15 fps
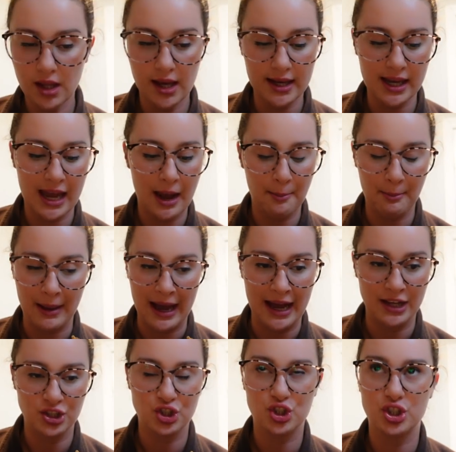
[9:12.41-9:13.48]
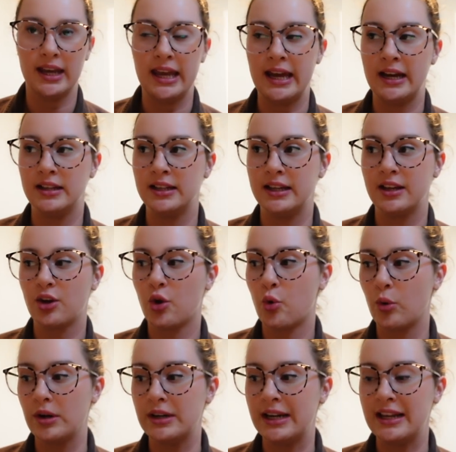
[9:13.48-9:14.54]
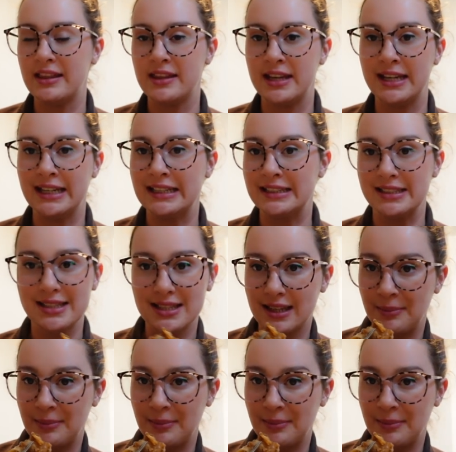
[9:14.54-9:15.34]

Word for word: I can't match. I can't like coordinate things.